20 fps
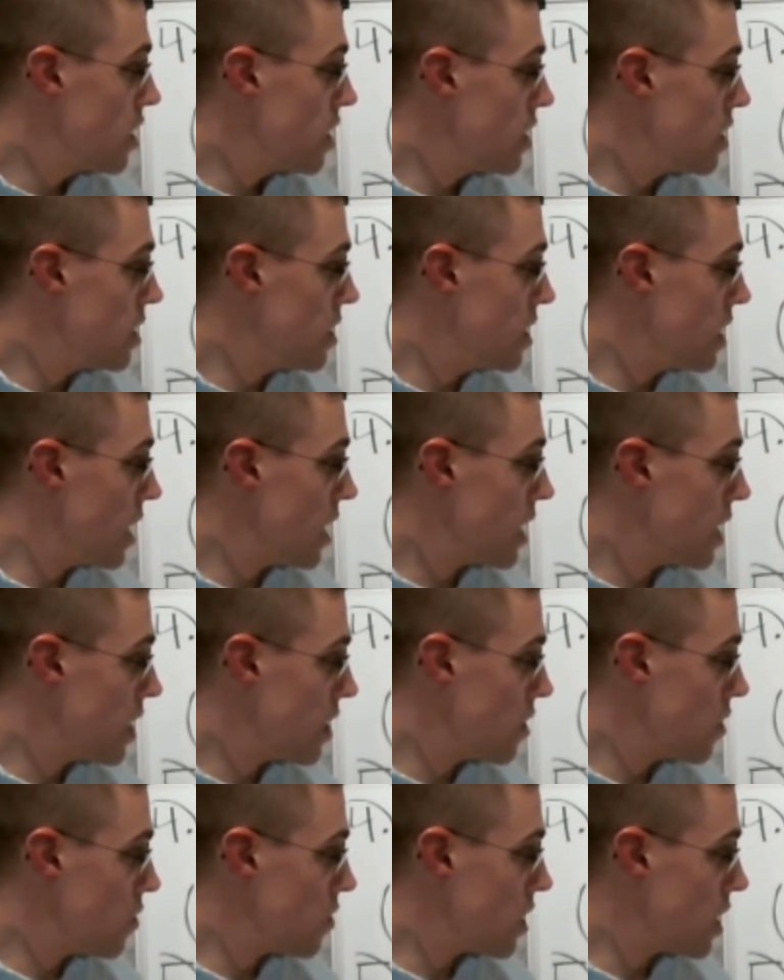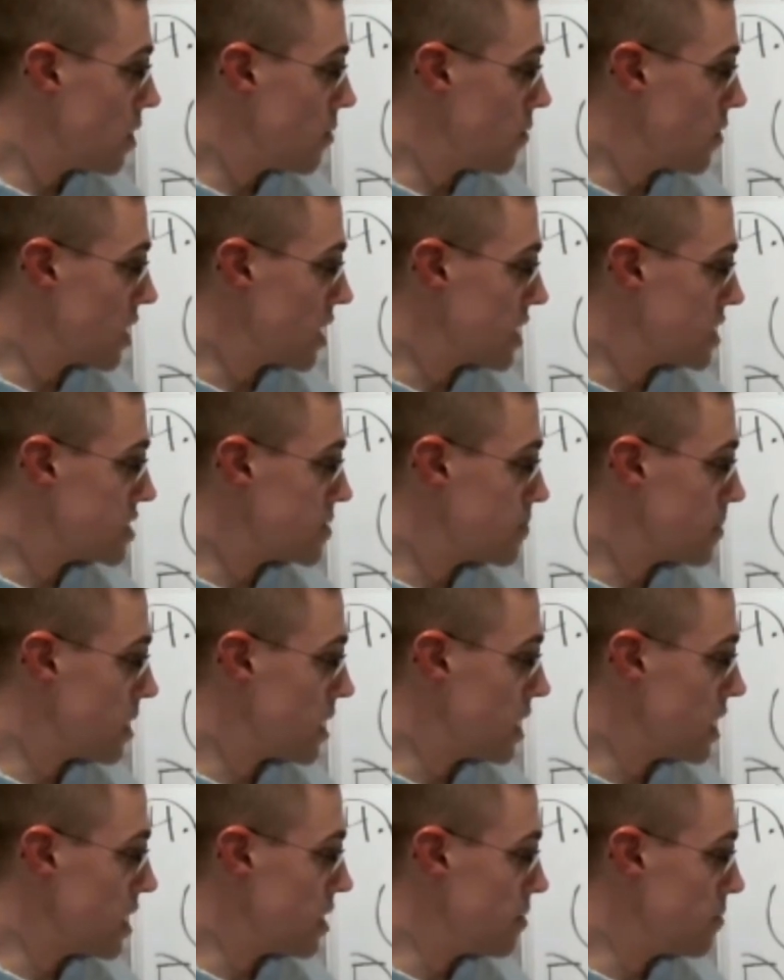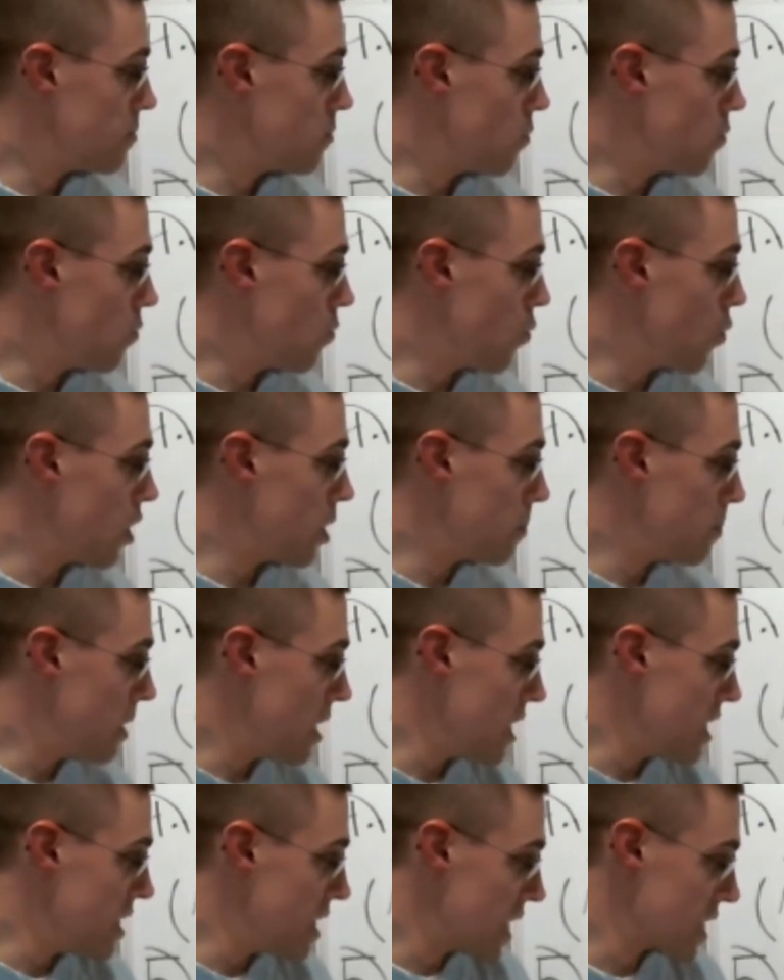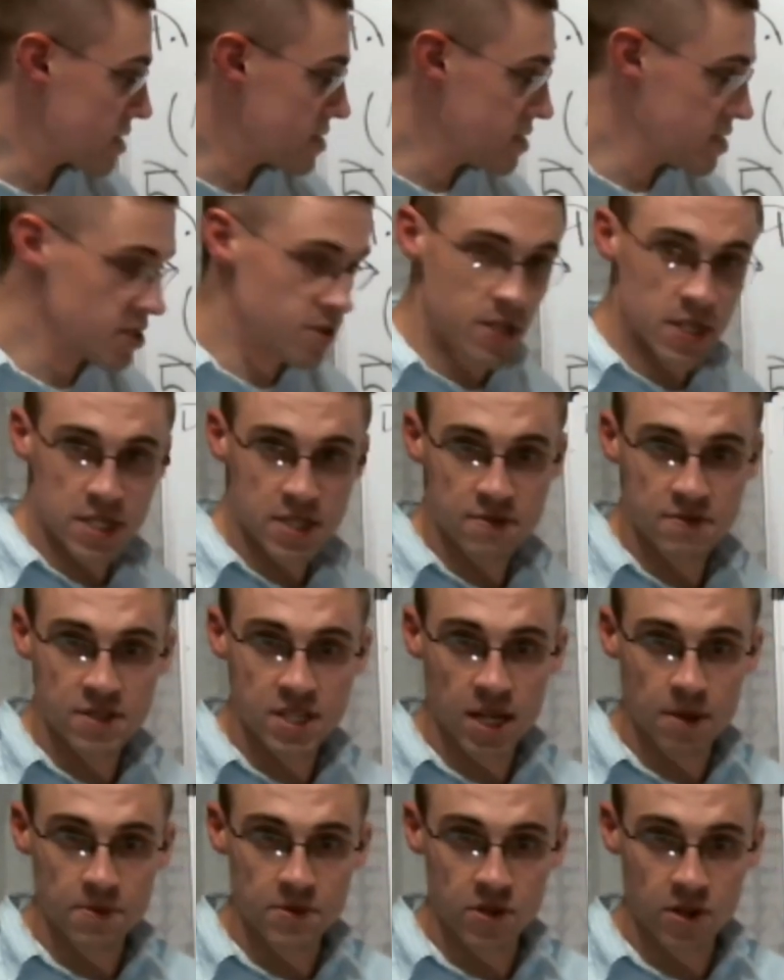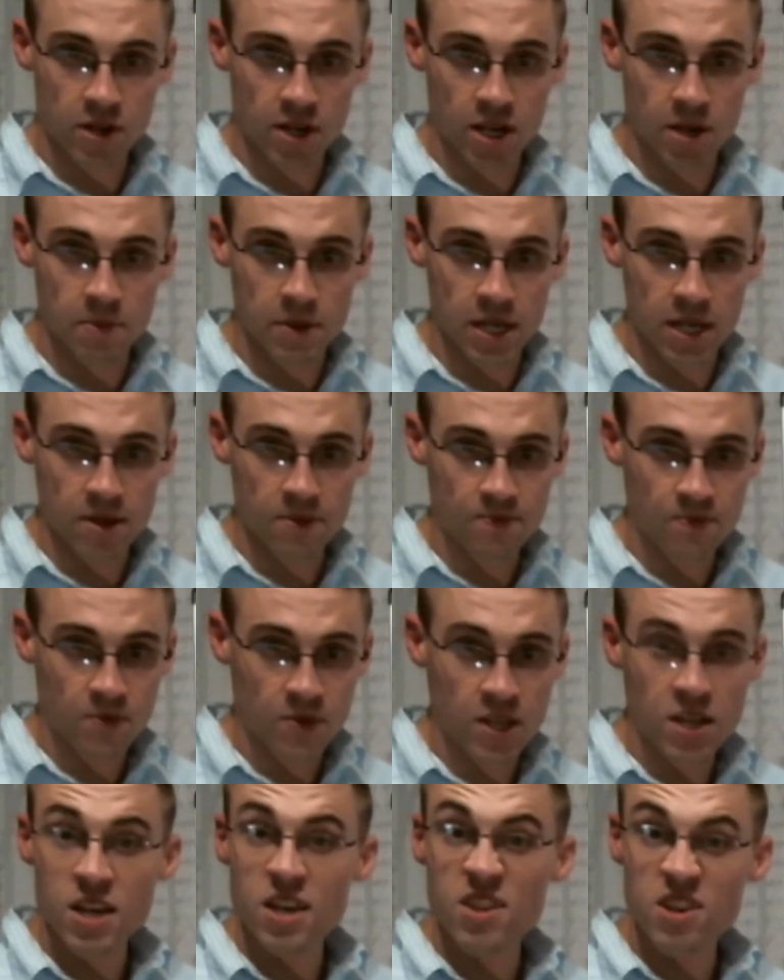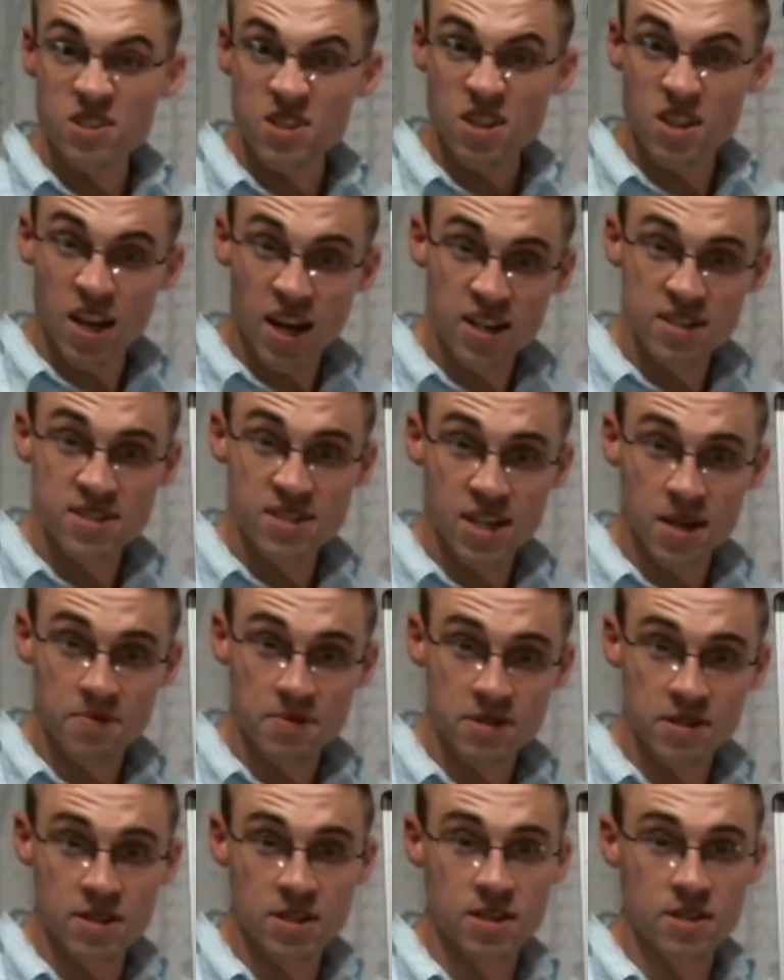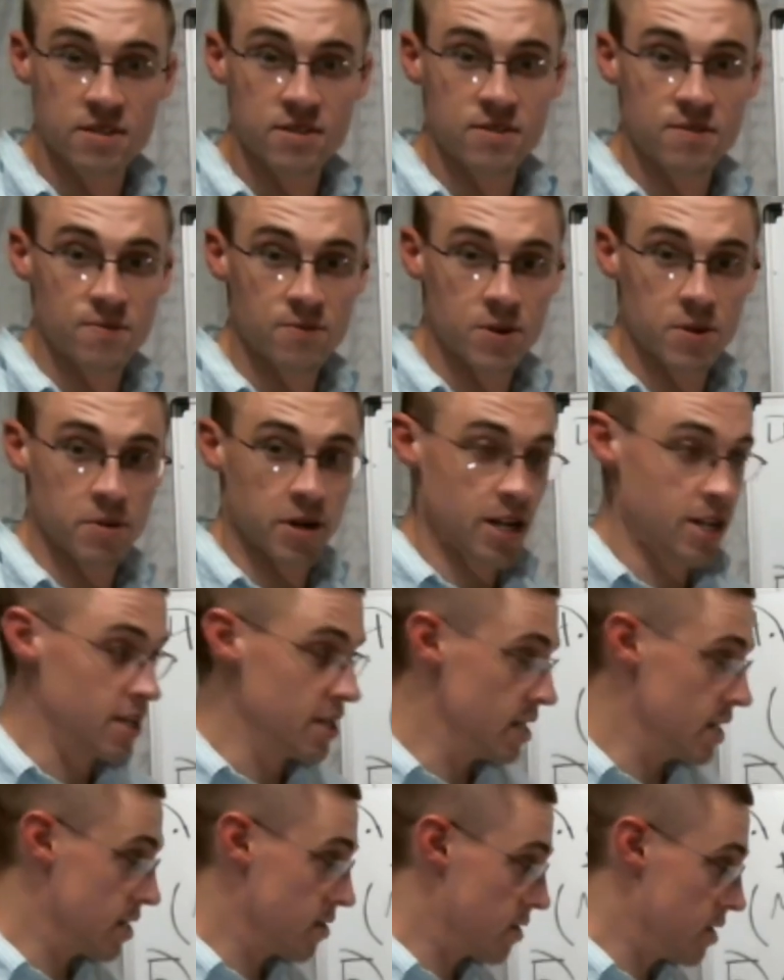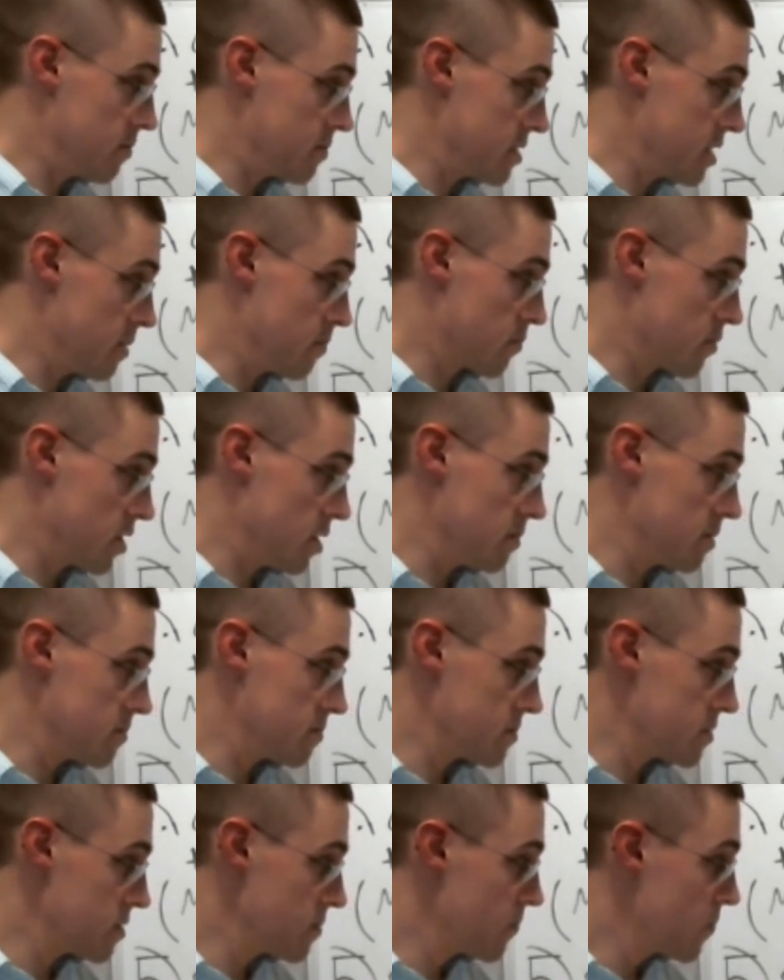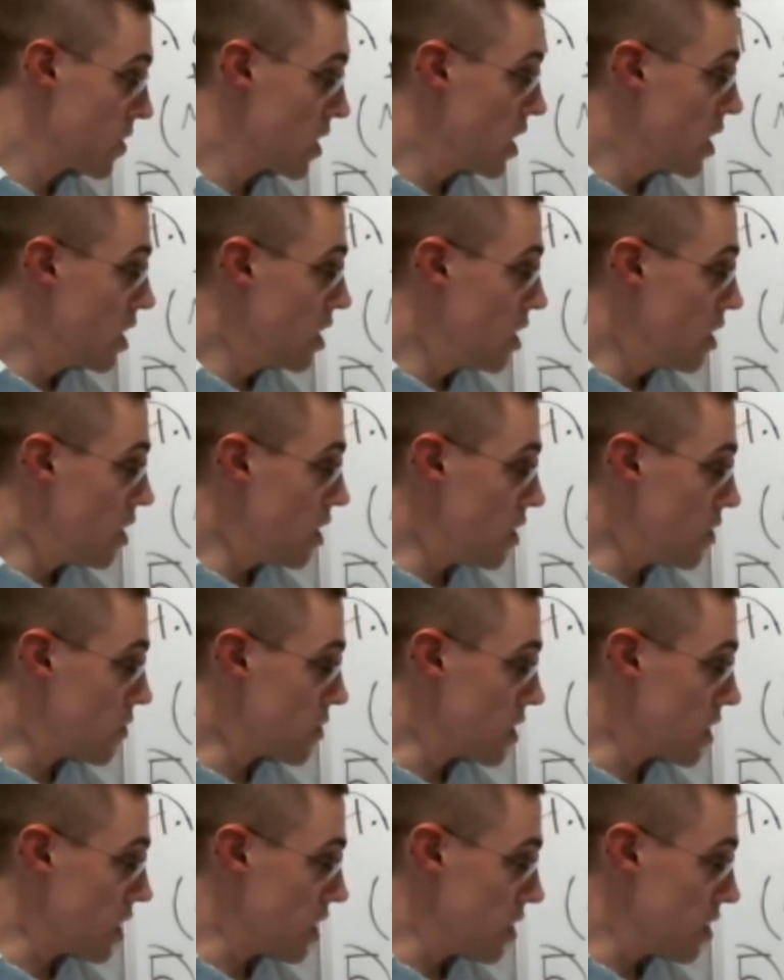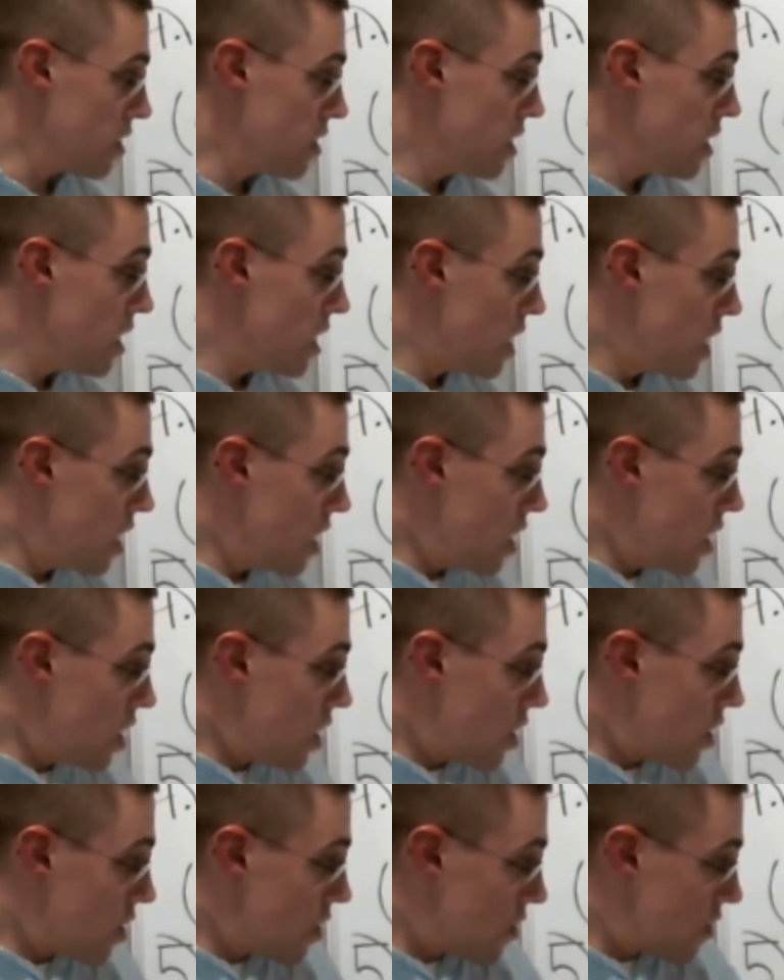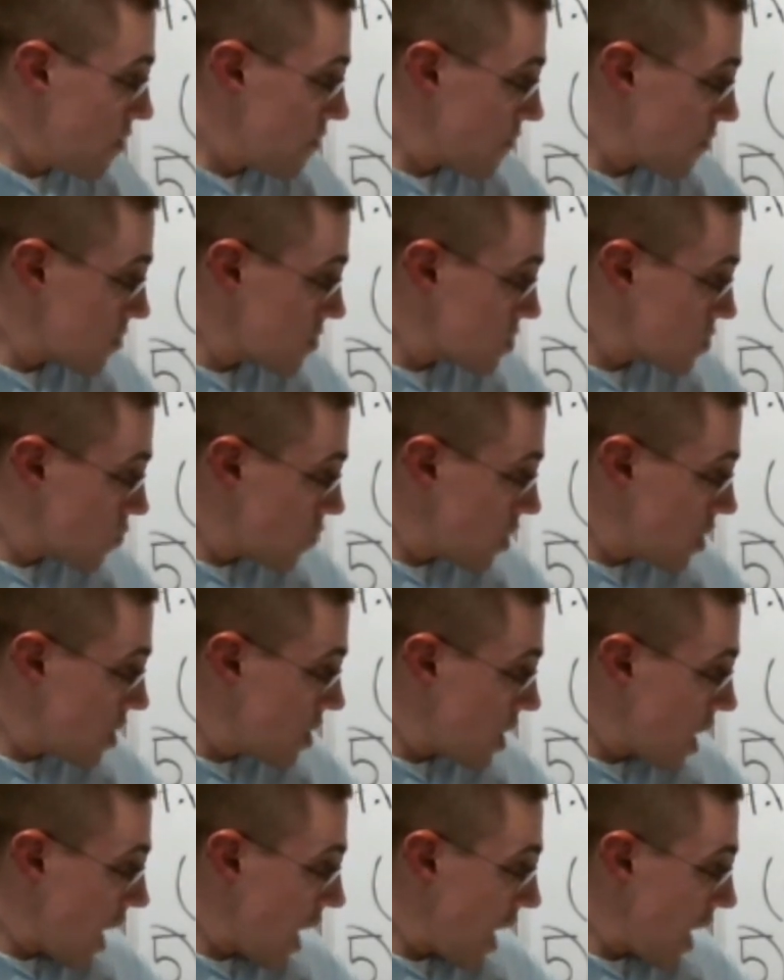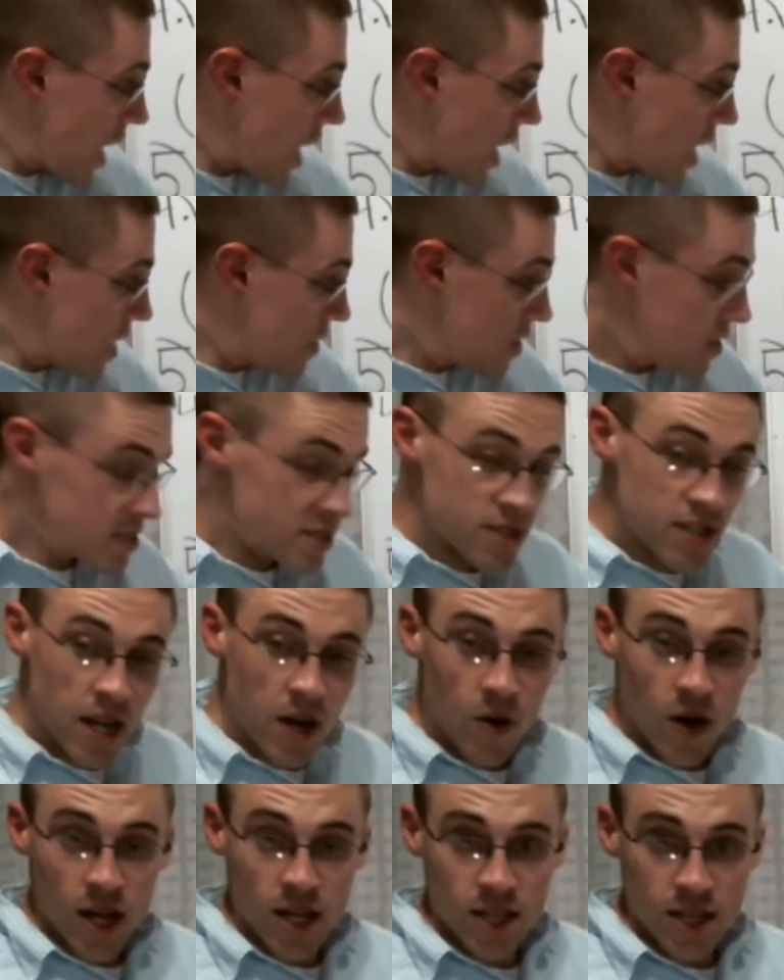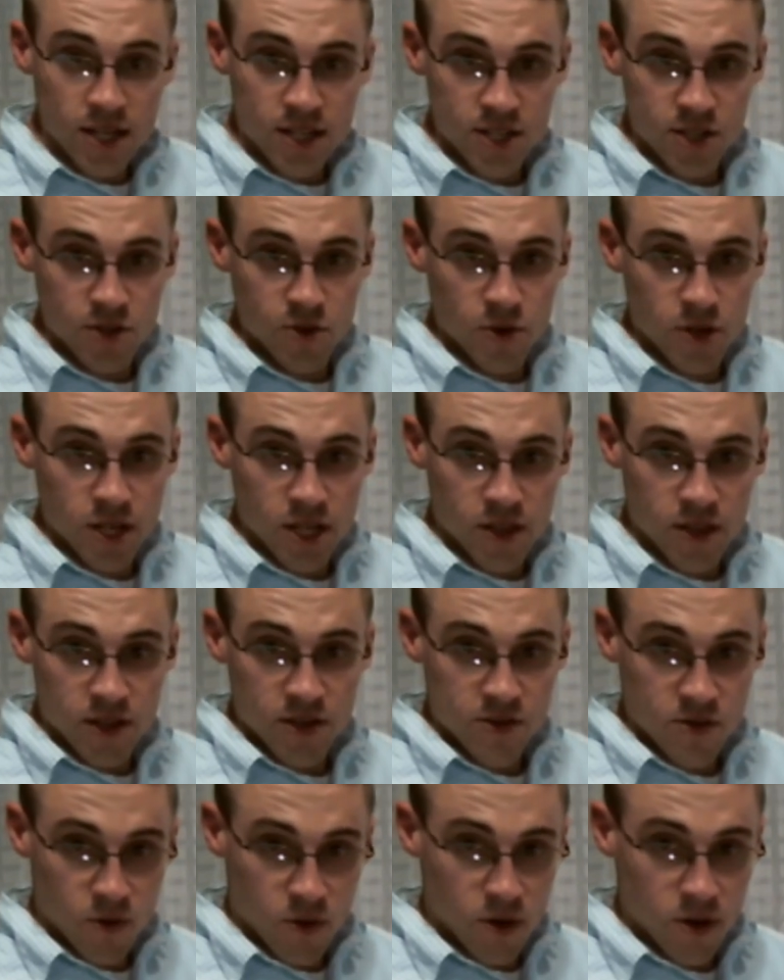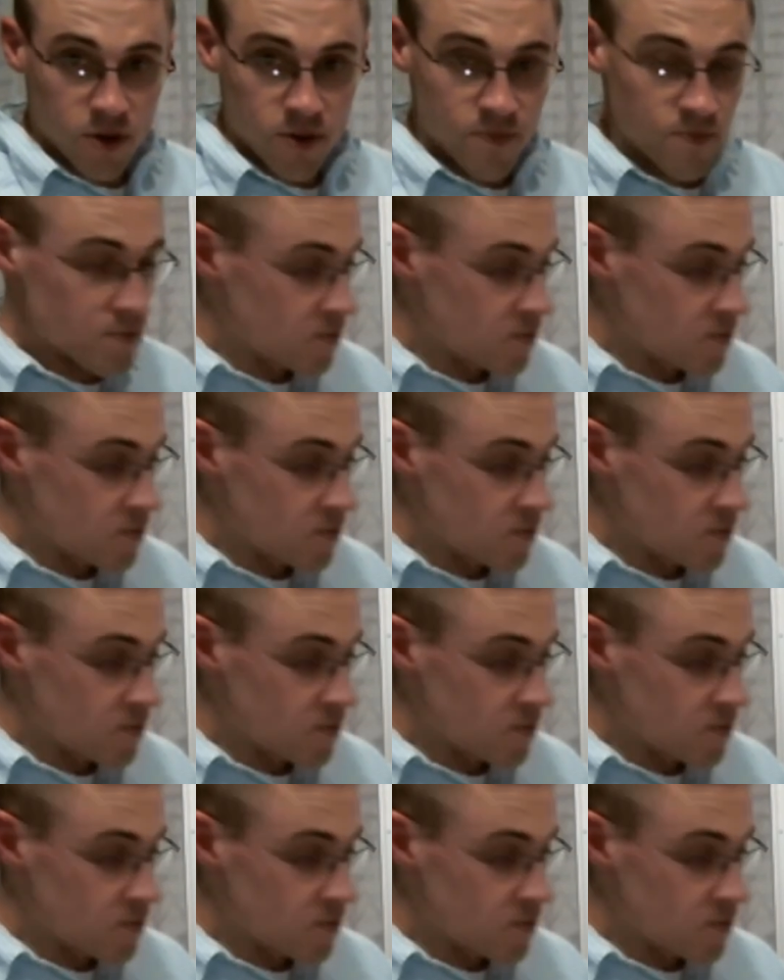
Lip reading: Now I want to explain what my next series of steps are going to be. There's a lot of steps to these free body diagram type problems. Okay, the first one, this is how I like to do it in this order.